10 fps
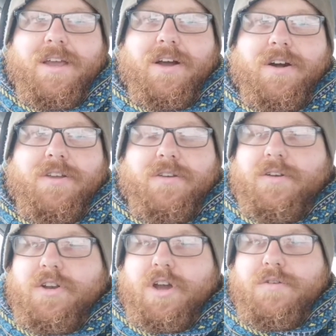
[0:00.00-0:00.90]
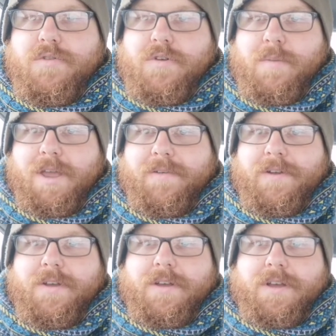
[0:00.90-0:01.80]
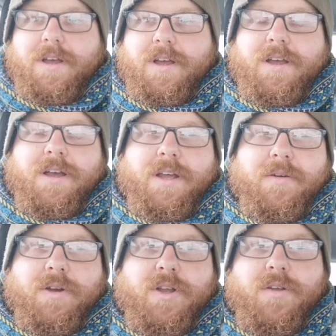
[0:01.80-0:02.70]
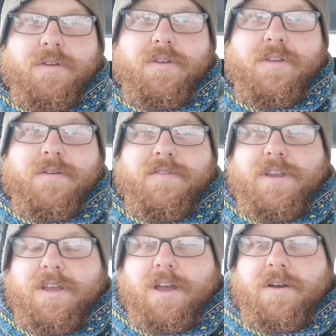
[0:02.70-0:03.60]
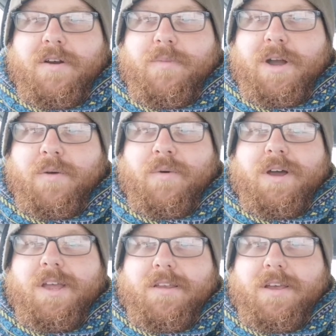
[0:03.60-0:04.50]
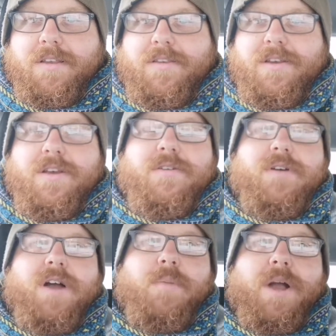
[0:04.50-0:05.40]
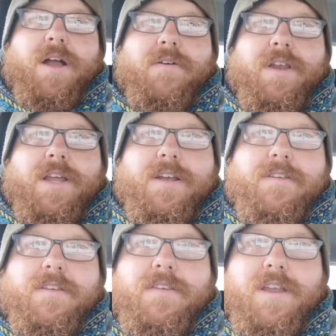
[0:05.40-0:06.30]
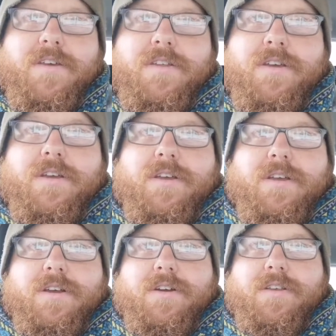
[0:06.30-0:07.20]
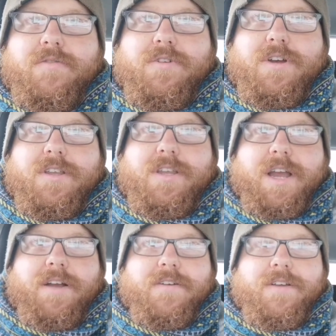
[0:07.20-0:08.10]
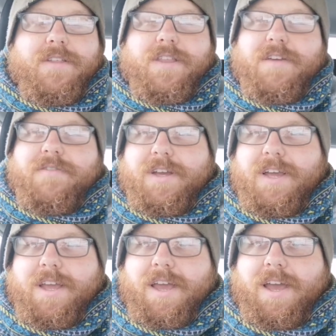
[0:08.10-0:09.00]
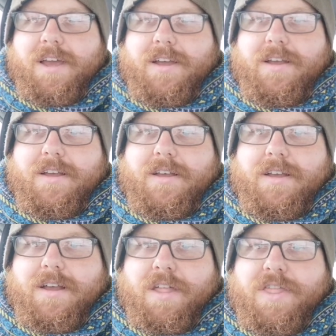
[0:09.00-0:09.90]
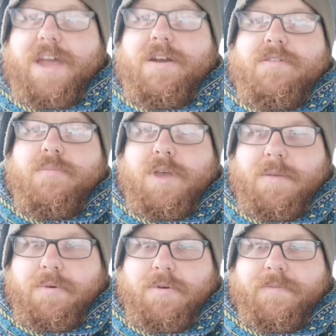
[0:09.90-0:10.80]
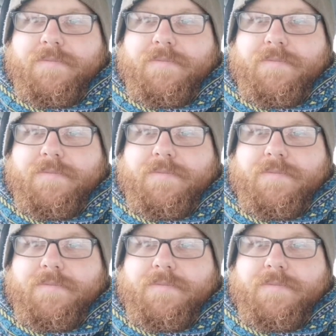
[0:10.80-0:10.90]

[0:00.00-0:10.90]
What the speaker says: on GoFundMe, and I'm going to do a video about what I intend to do, about links and this, that, and the other, because I've worked it out that if I can get 1,000 people